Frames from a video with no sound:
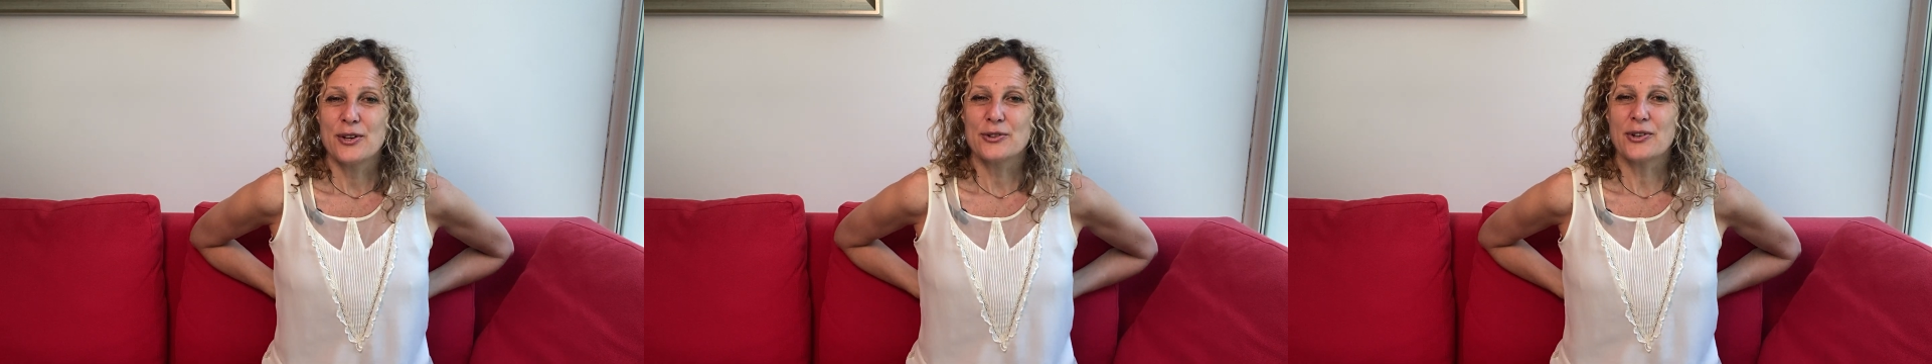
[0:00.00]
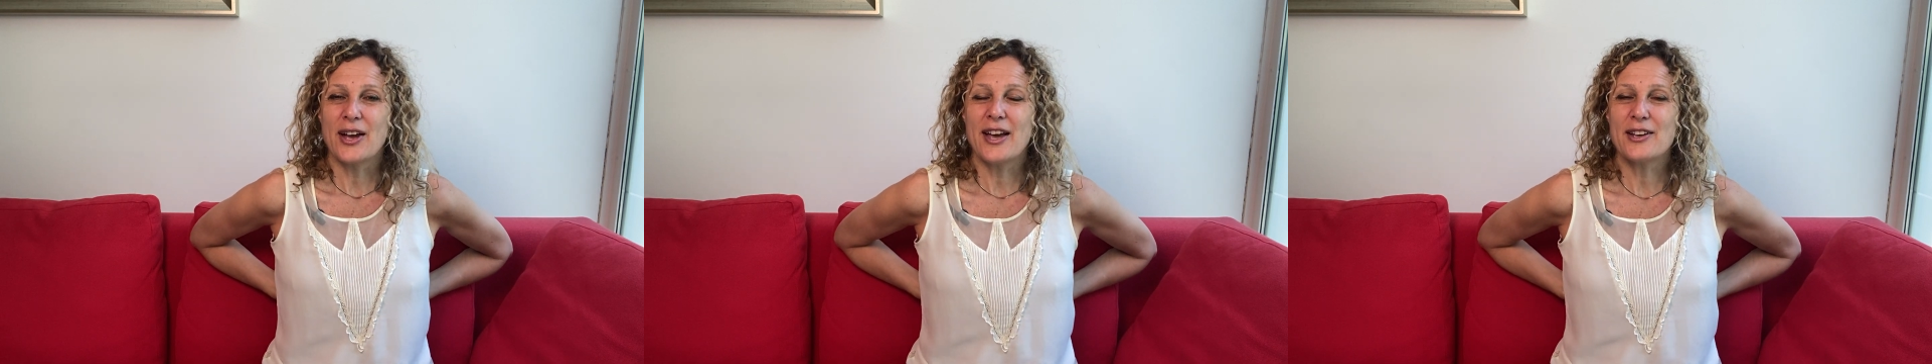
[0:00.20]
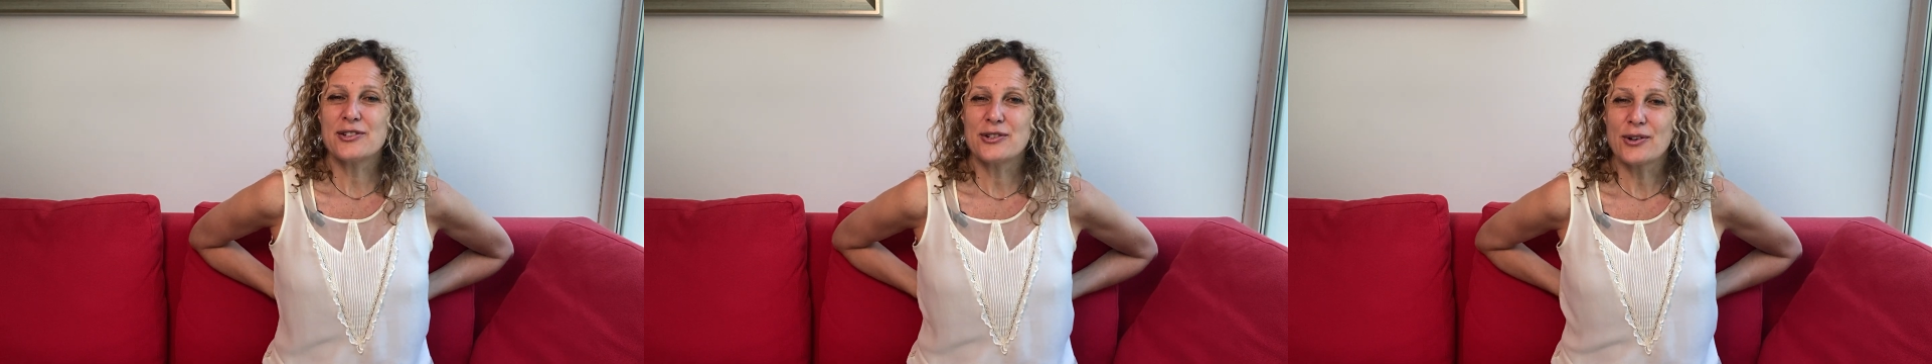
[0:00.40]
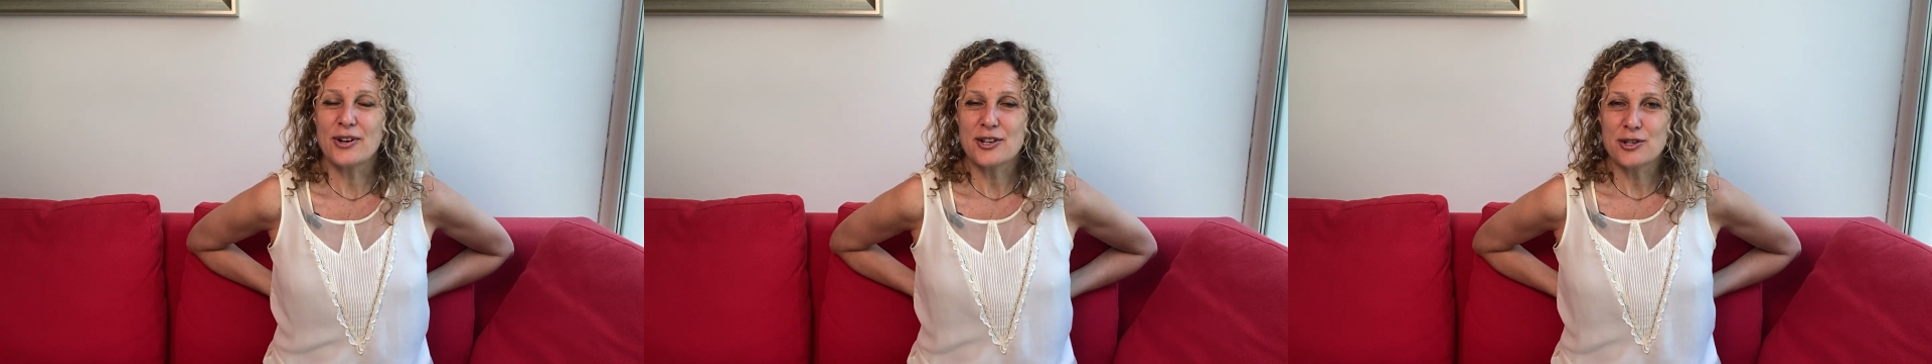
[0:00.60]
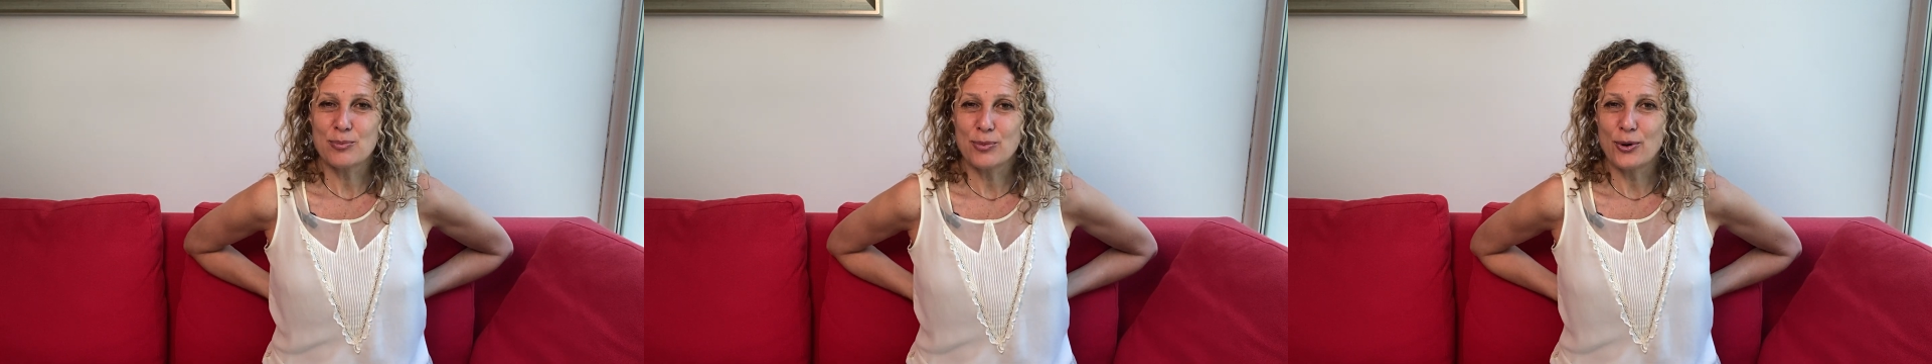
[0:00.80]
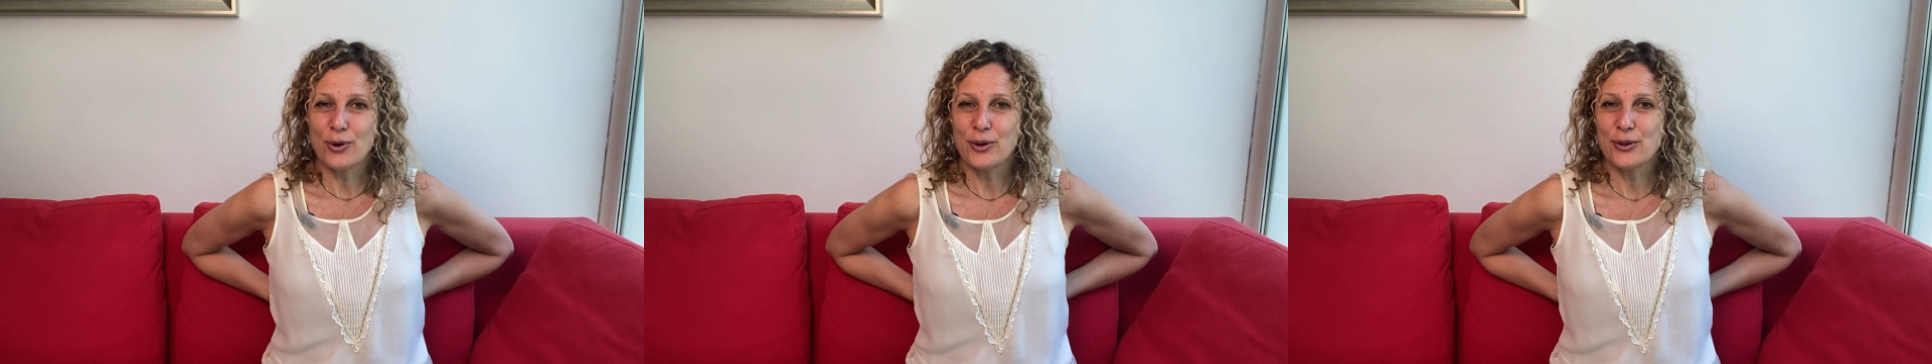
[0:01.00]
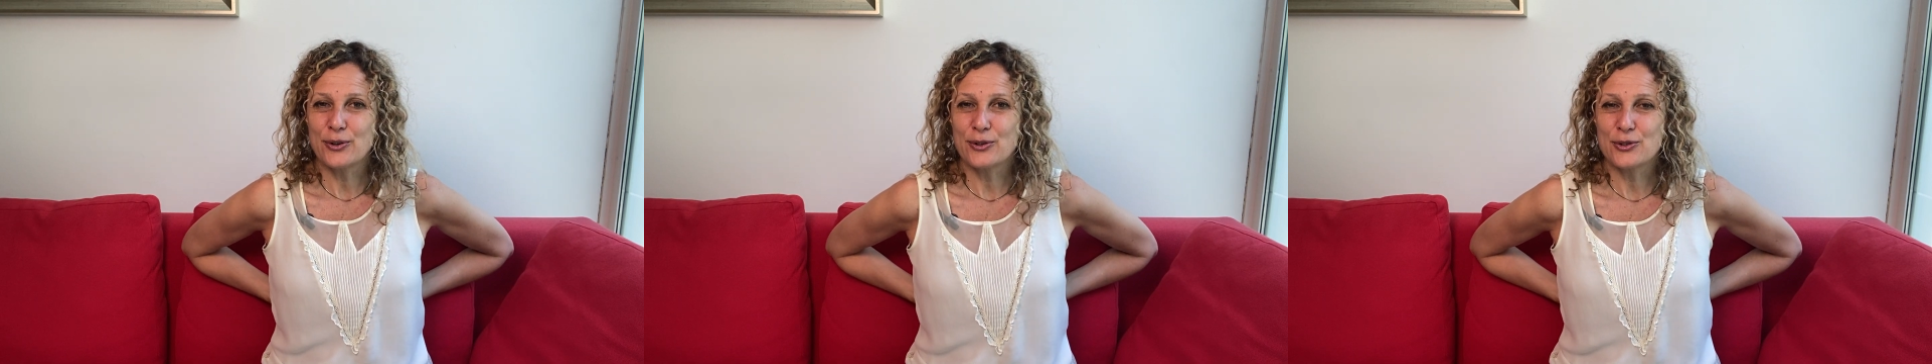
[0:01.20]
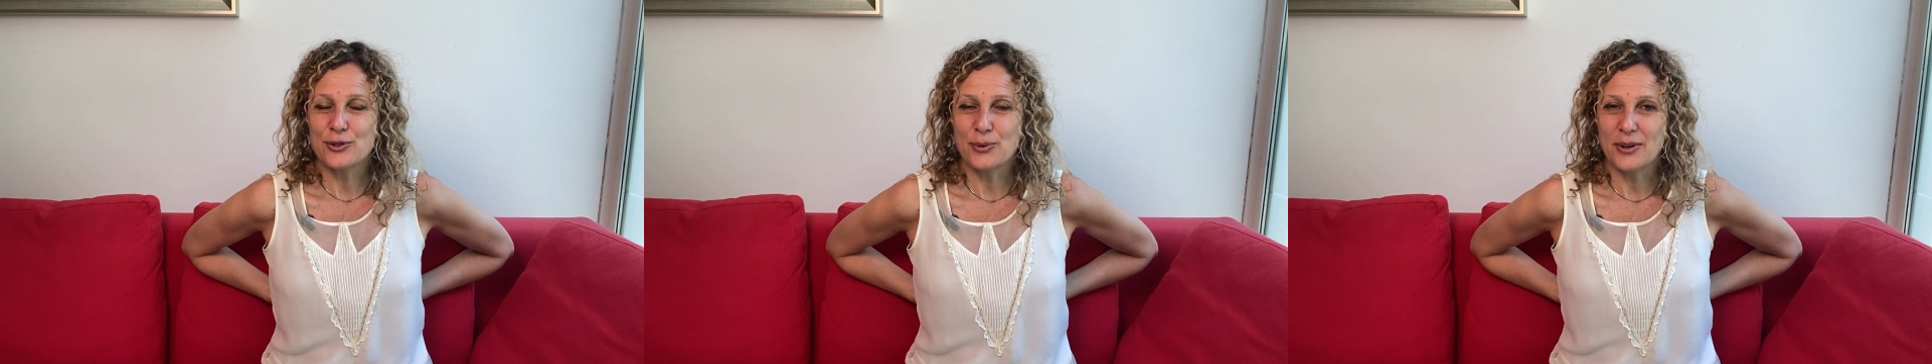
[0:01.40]
So as you're exploring
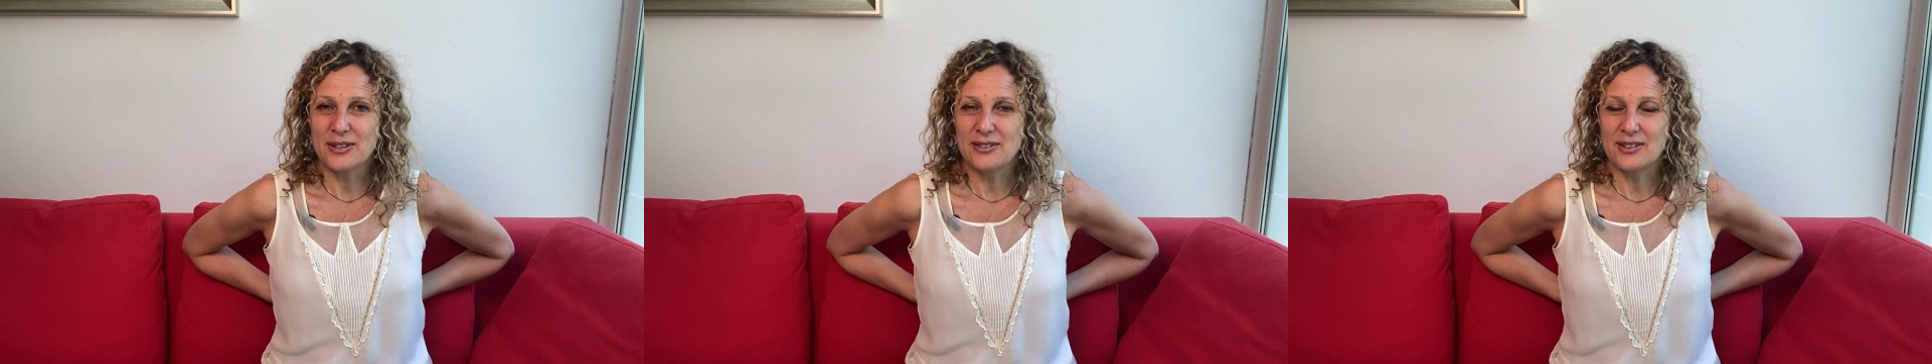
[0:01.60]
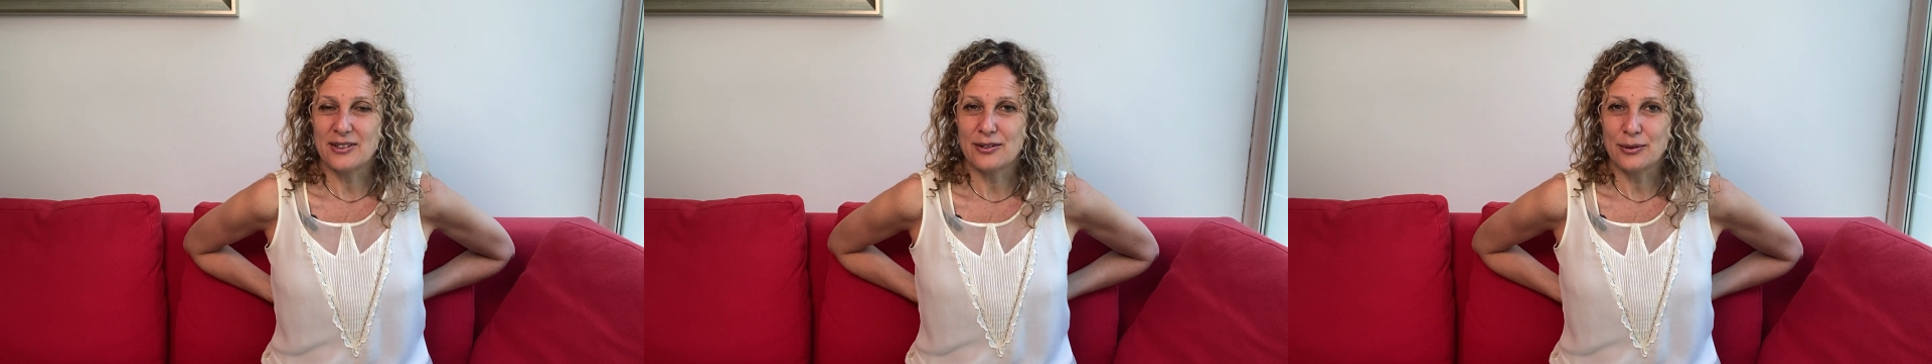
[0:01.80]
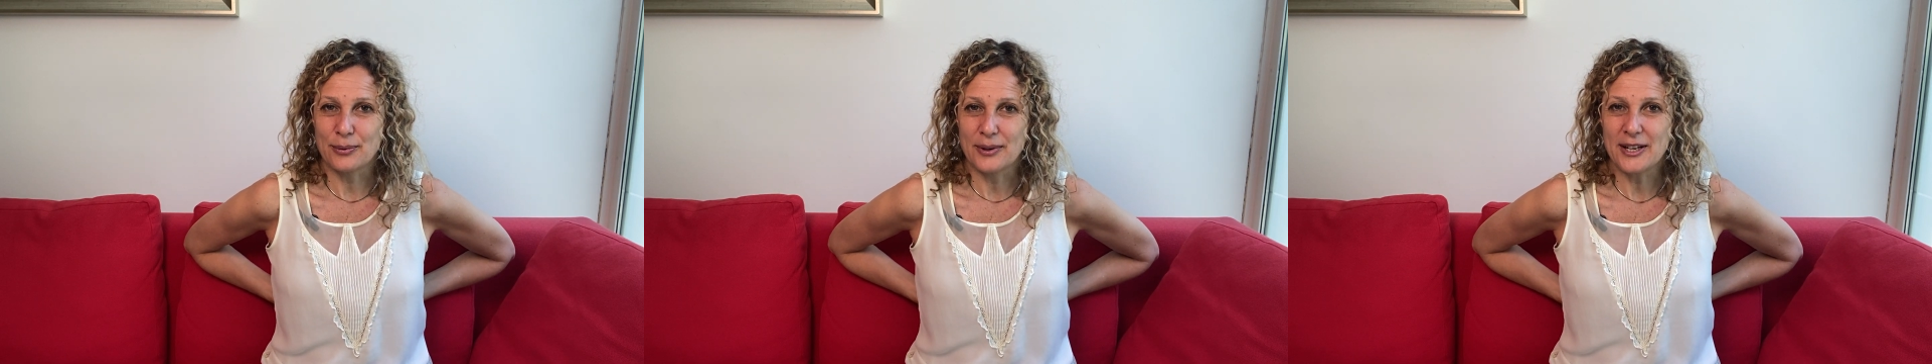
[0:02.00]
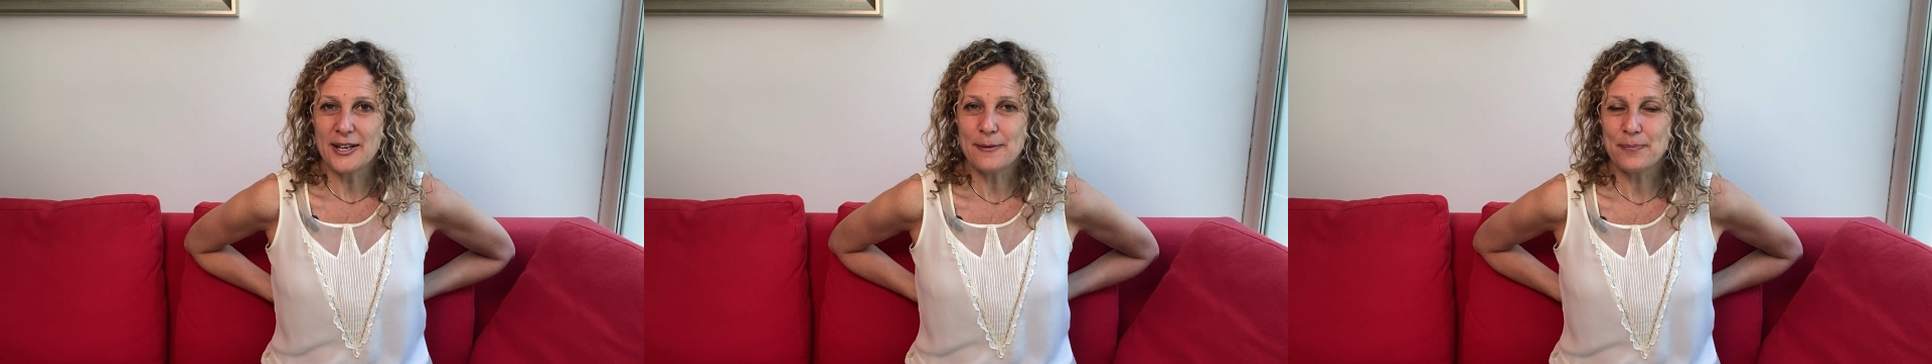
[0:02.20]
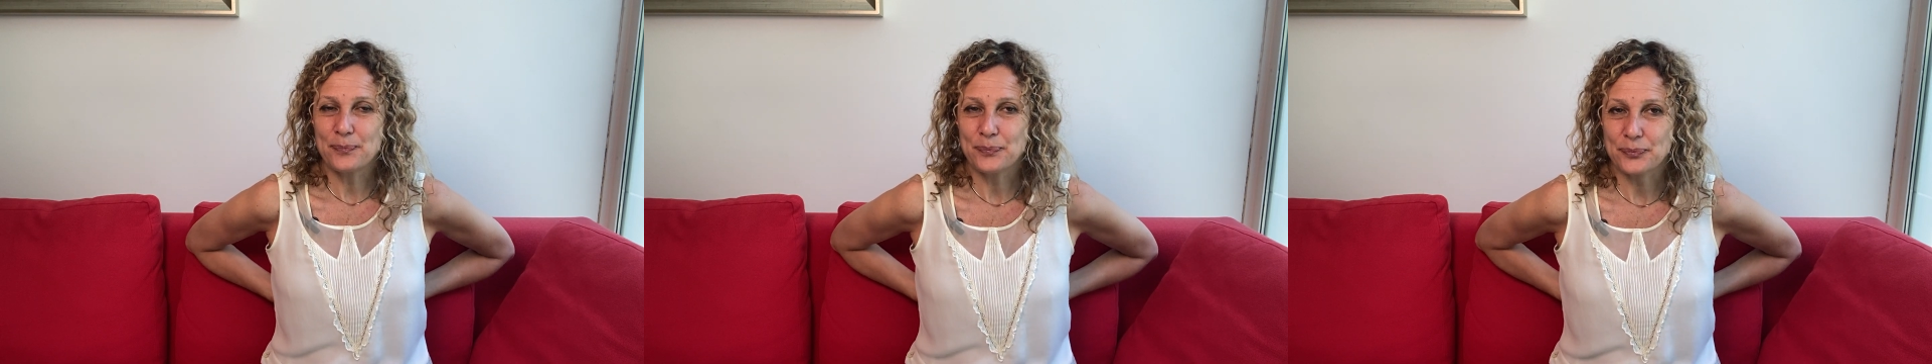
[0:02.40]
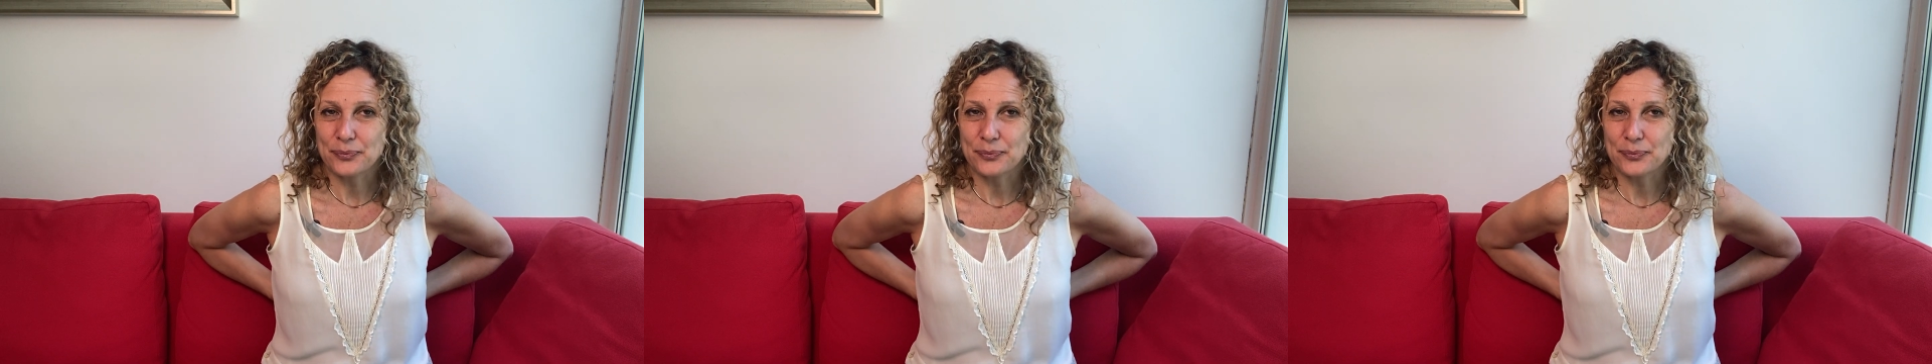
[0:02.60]
your twenty-three,